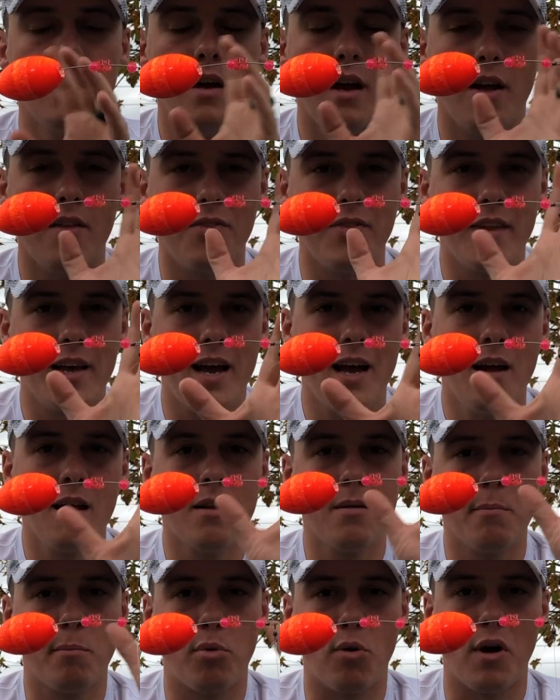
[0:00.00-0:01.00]
And that
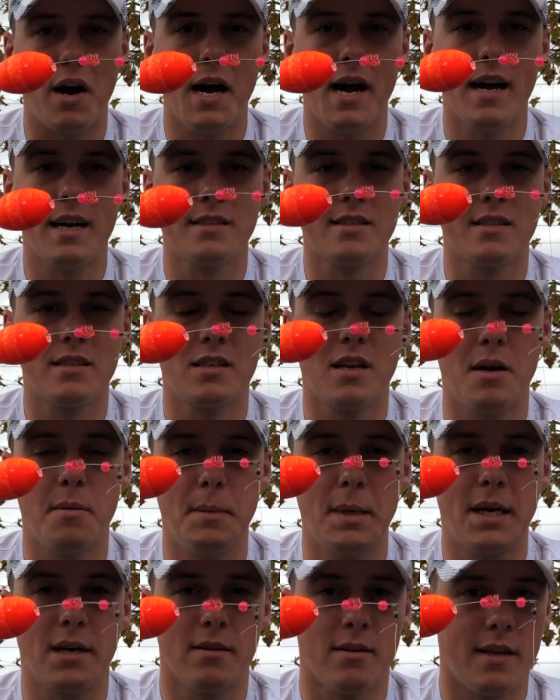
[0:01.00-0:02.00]
brass is gonna
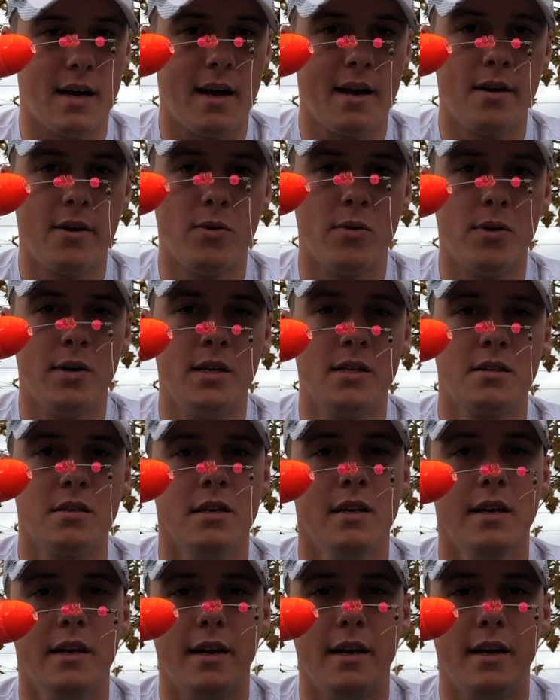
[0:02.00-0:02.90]
make a lot of noise,